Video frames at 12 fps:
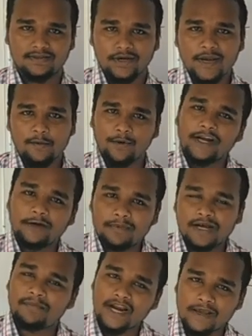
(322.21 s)
Okay, when it
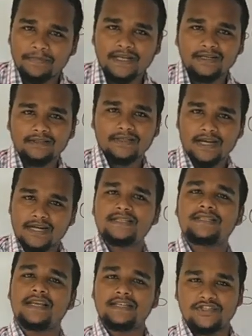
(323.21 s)
becomes ripened,
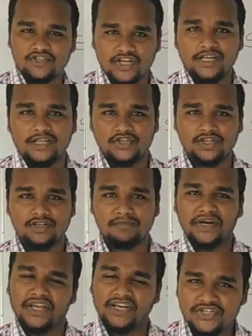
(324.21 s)
its taste change.
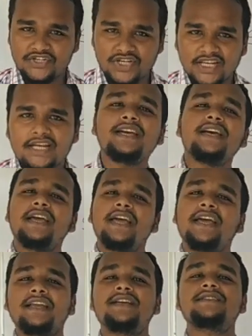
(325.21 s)
But initially,
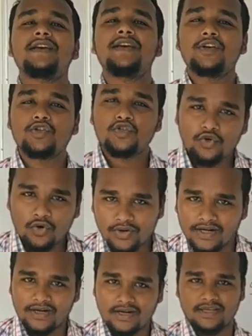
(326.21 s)
it is
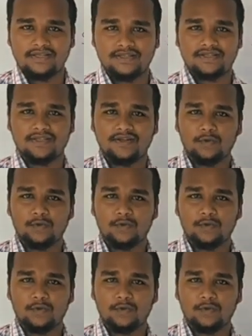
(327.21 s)
sour in taste.